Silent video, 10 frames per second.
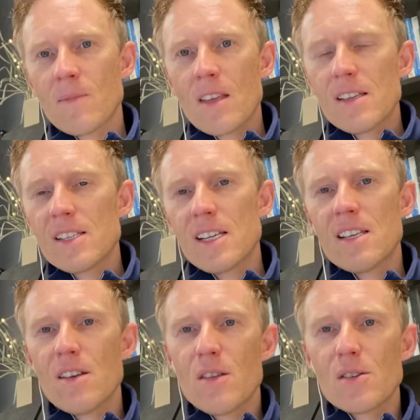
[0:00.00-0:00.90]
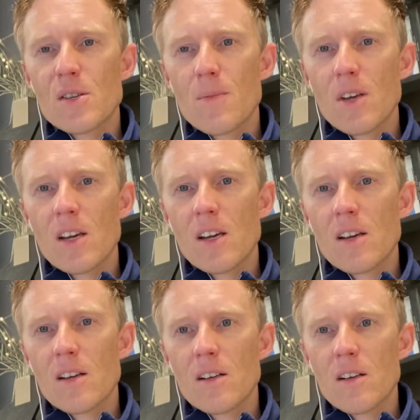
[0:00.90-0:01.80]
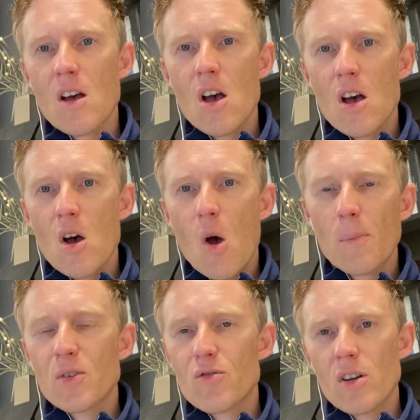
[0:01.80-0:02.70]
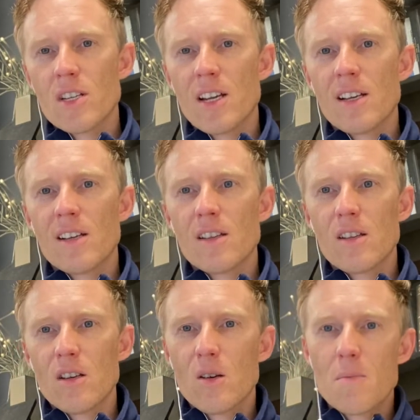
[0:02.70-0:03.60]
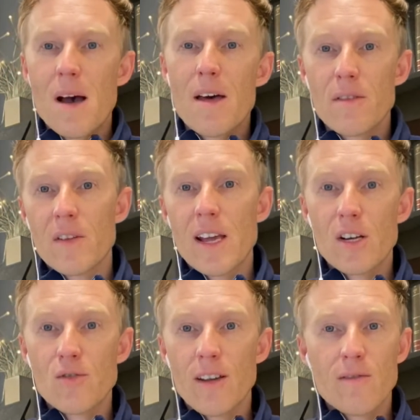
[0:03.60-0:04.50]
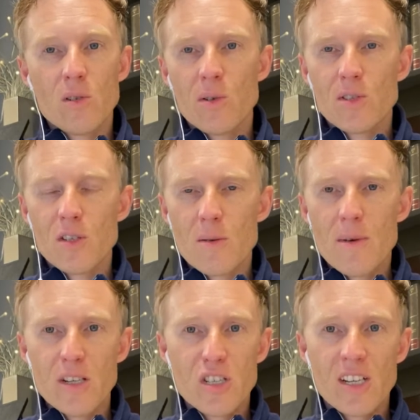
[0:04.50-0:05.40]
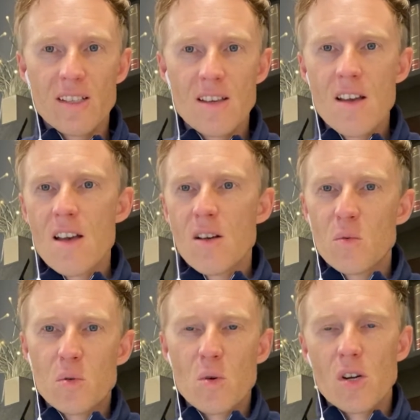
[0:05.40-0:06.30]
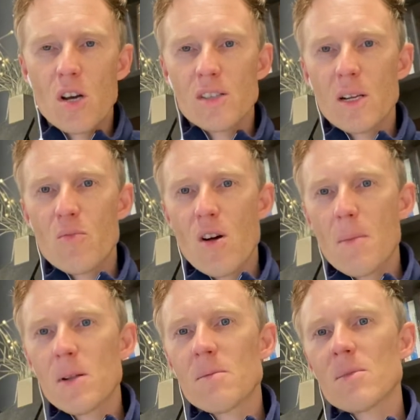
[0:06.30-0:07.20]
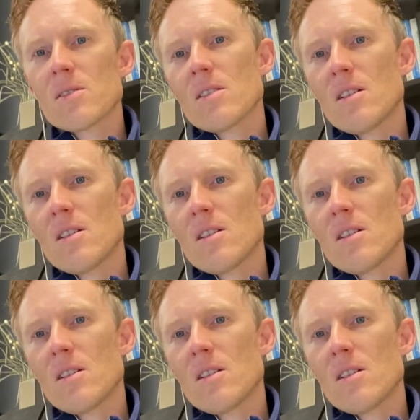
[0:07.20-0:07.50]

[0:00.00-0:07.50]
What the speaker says: see that there's something obstructing the path of the gantry, even though it's just a bed sheet, which wouldn't cause any problems.